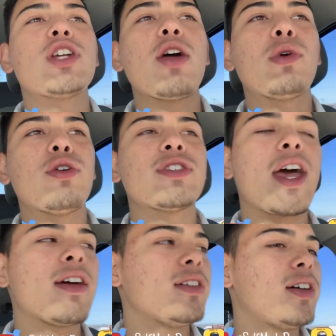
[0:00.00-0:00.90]
Rose.
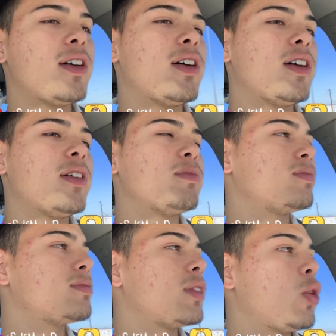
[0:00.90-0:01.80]

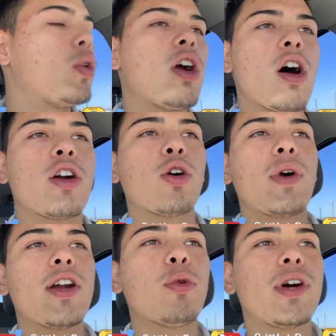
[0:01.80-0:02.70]
We're on our way
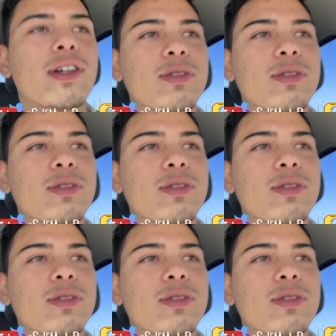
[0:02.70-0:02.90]
to work.